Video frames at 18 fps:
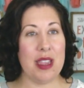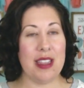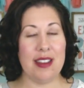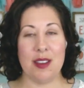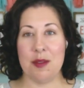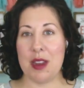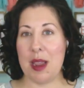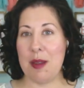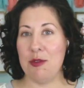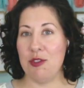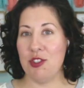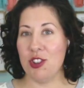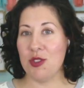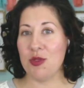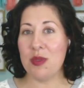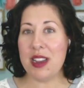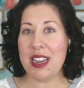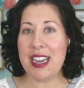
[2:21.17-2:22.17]
We
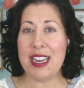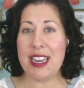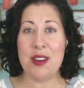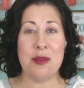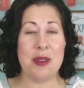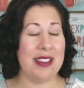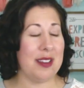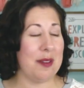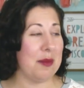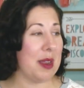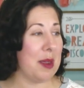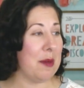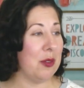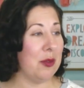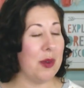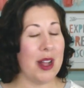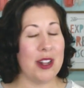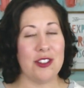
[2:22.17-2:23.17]
sometimes just read. We
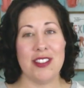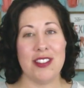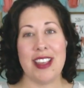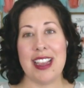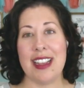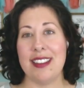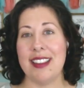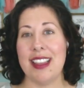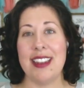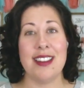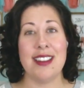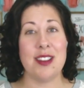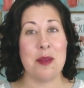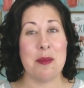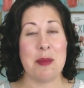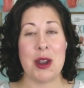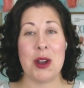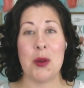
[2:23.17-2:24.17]
sometimes watch things.
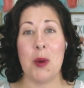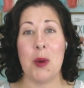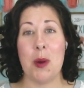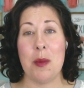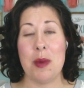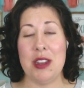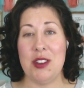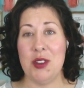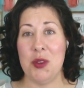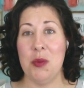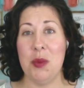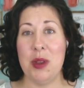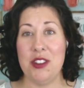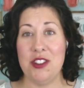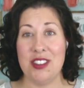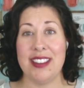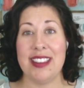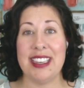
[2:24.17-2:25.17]
It doesn't matter what we
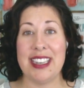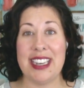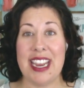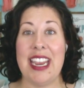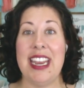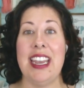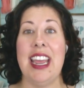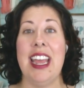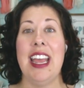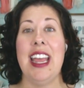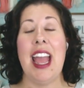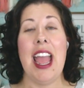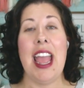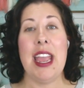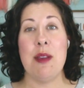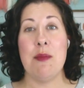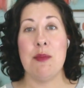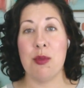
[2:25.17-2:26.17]
do. We just need
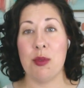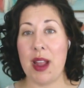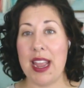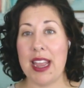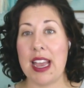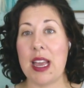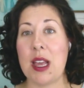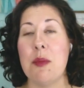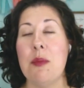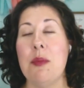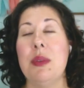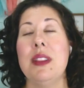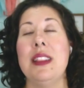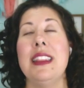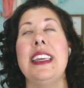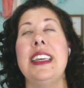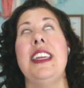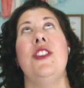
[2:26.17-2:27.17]
a break, a
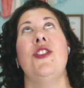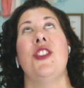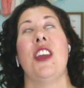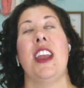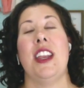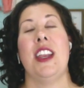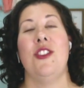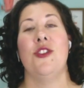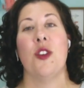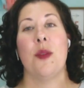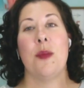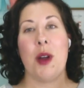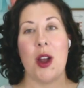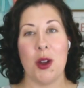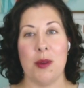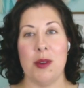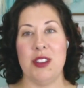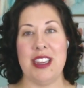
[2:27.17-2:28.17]
complete change
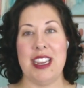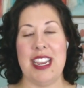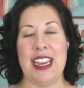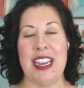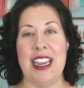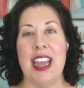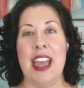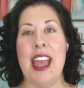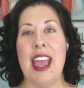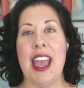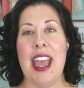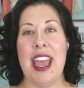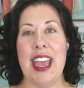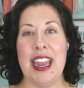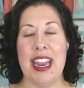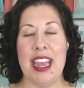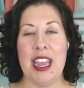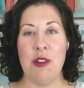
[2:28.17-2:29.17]
from our routine.
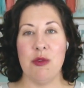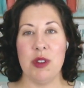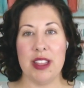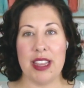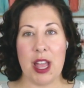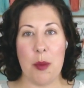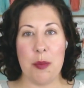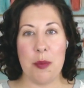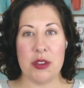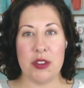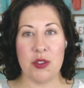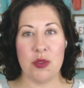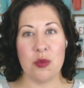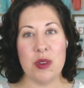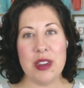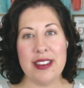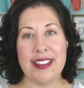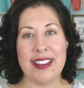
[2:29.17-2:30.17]
And it really helps
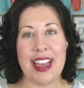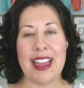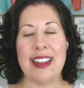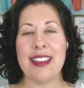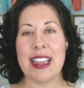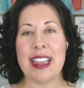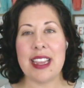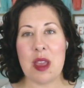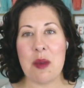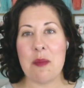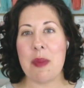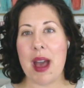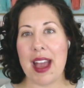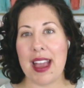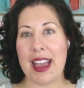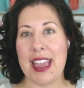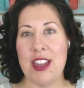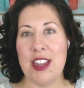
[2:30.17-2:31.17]
us reset and
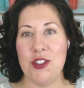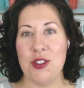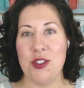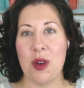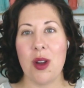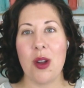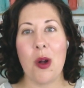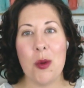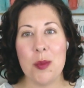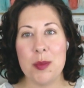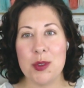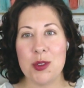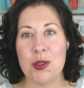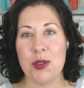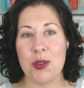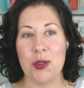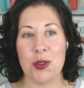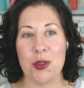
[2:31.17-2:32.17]
get back into our
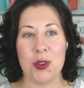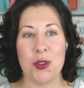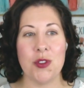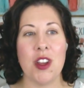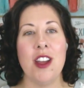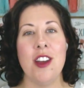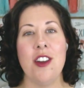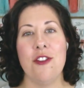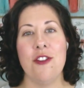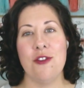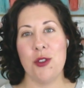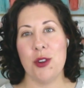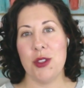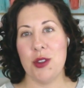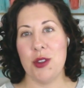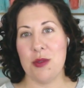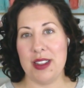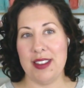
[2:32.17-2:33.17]
homeschool groove
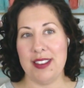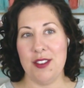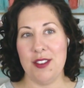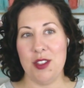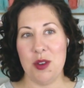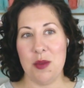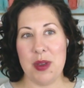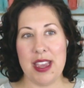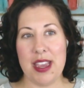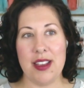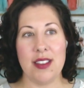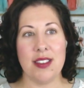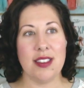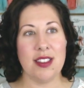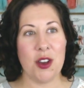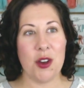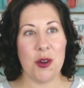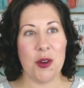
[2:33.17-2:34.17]
for the rest of the
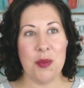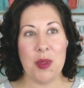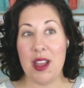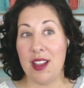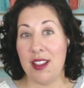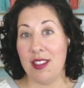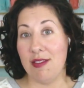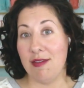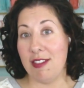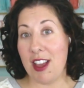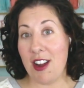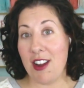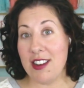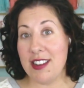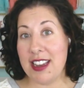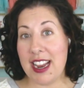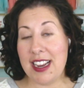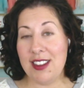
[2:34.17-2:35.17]
week. So
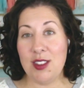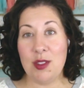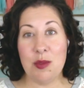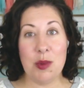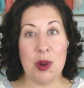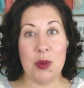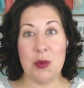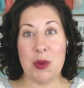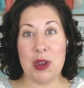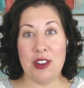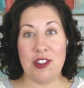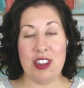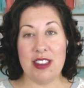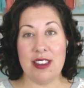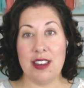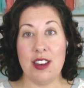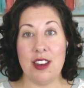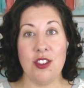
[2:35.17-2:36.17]
there are days where
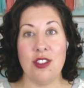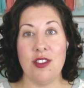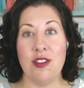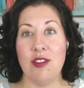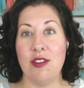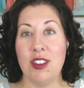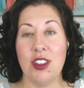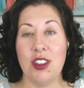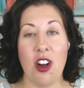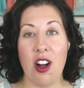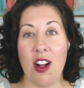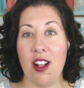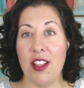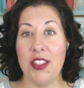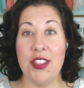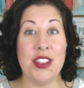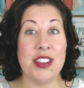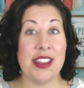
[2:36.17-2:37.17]
we just
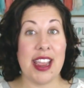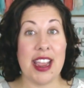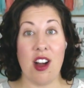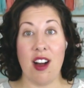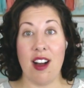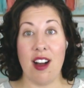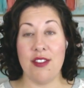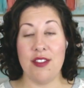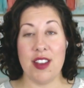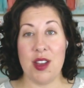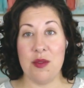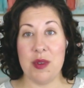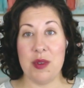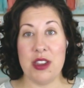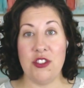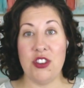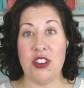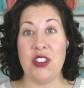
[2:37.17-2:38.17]
call the day off
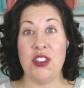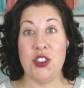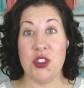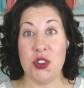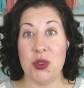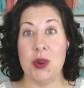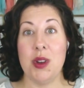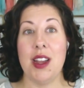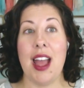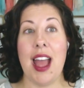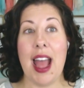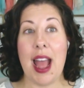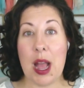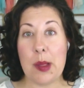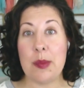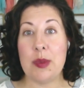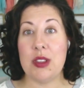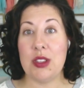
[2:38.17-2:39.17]
and we just do
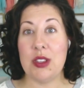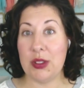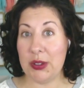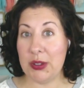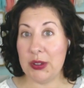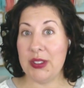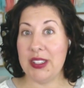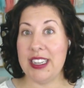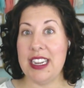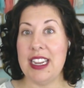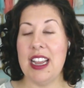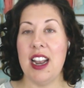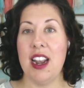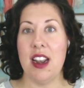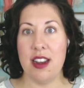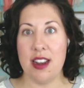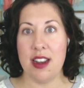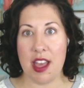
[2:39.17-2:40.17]
absolutely
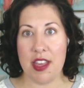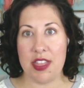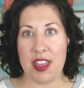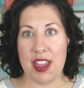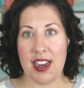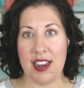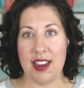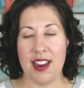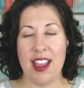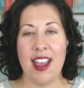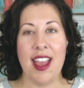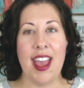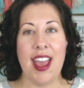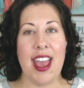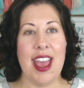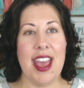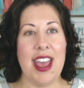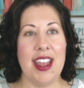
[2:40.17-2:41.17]
nothing.
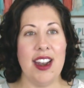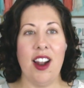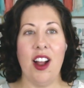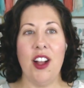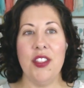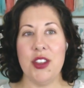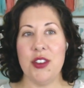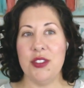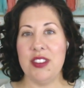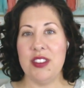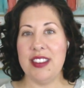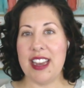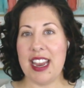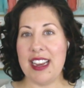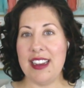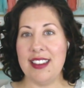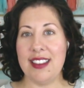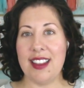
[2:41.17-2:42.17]
And on those
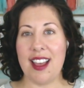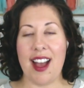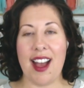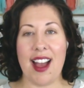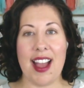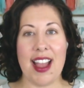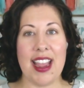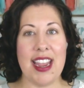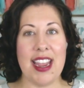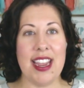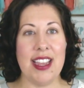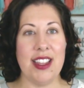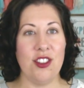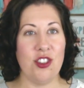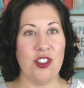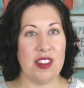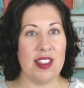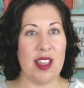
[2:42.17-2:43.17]
days,
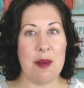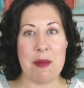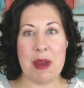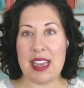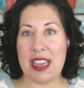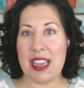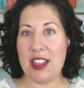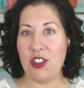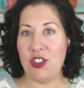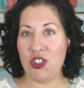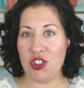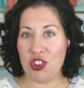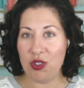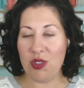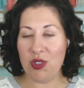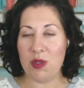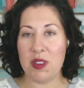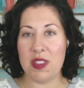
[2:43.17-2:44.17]
I just let my kids
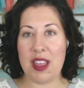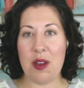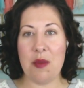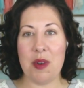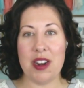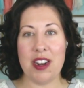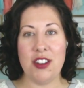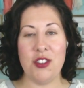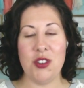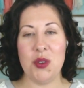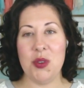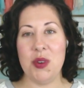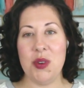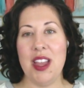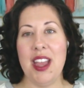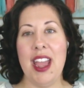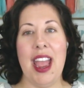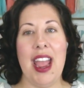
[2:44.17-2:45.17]
choose what they want to
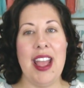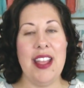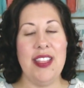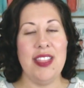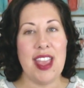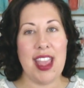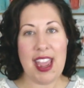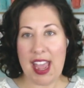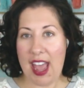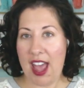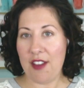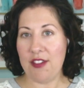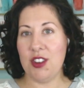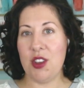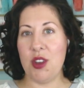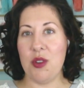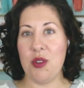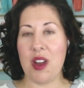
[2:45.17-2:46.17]
do, and they
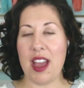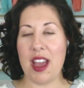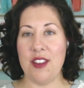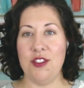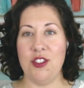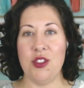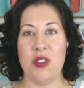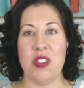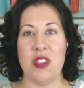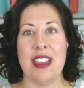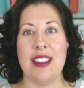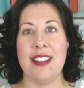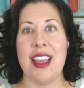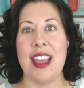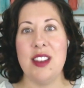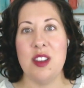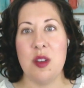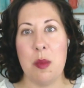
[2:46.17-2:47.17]
have to go kind of do
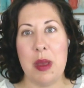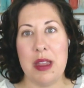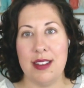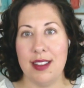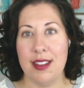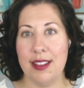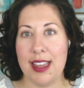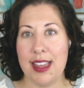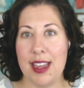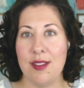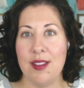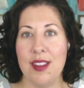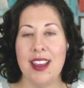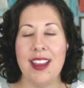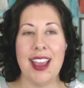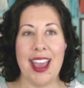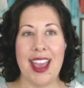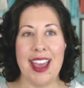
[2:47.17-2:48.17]
things
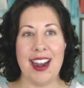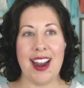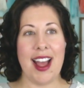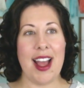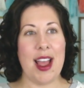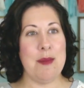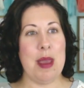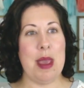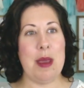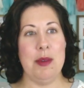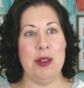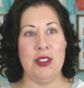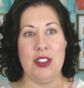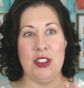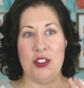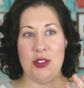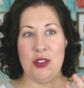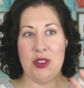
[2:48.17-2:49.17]
independently. And I'm
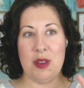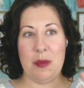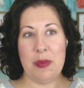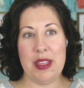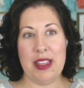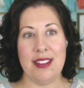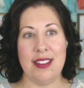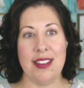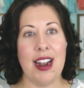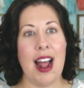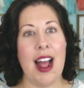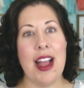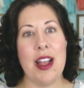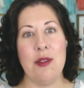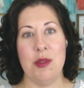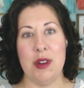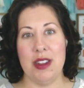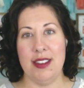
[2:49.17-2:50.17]
able to do some things that
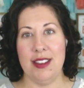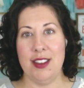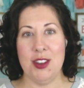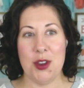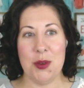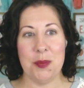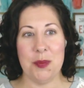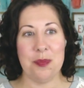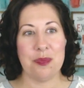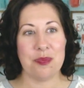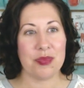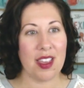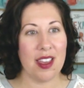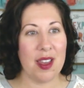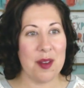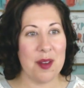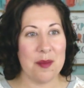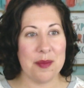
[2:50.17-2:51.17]
I want to do.
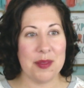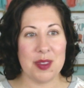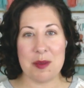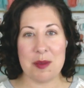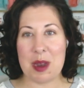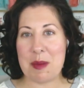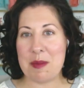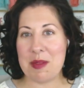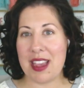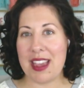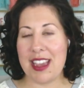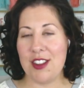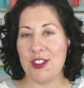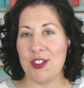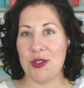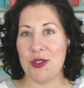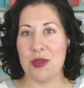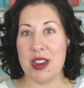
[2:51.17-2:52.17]
Sometimes I
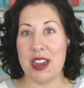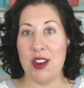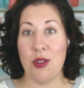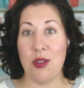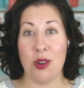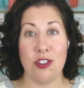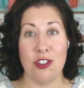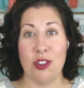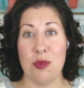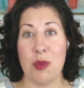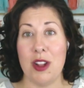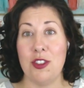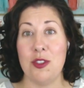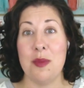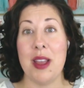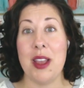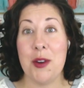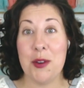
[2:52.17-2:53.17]
get to read or just
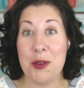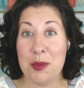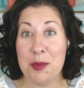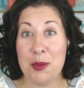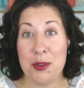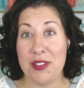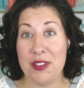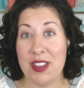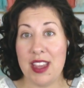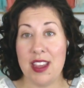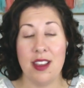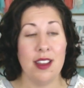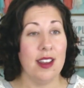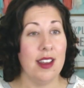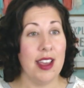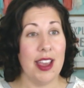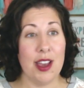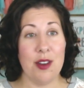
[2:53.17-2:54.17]
watch my own
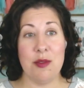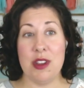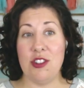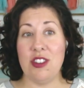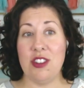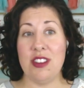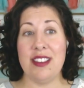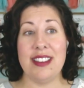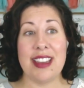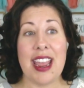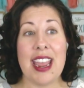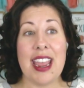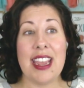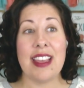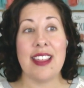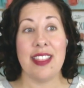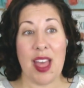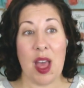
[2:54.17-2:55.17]
movie, and we just
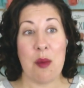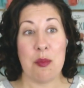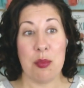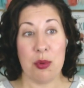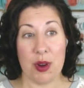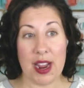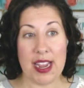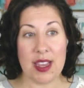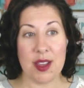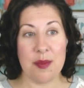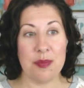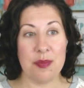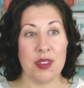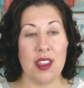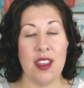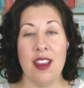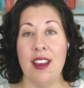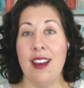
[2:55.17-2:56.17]
take that break.
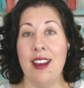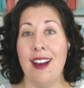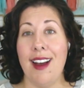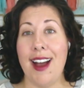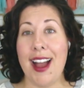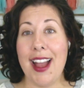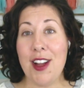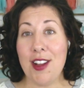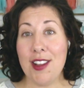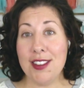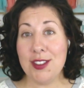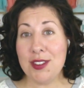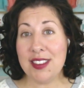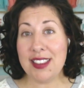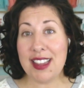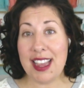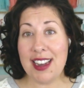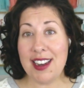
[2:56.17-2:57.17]
I
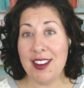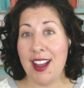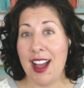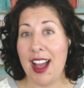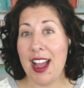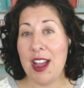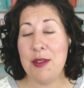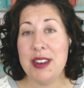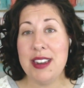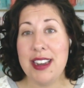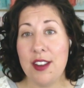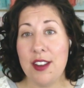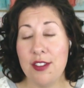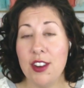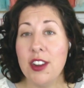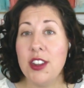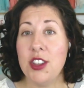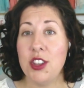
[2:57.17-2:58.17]
also said I would
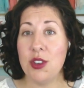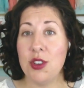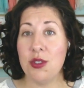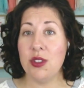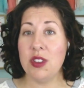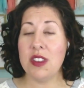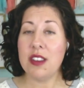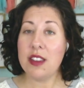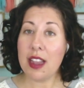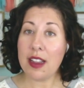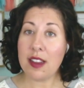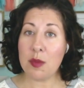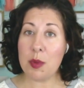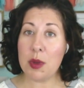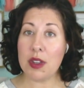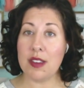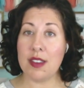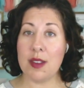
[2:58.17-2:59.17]
never use
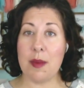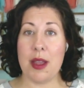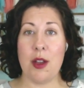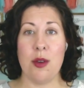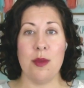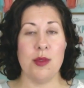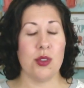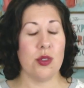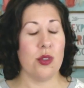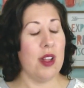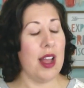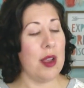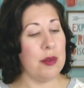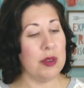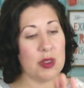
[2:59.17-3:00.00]
textbooks in my homeschool.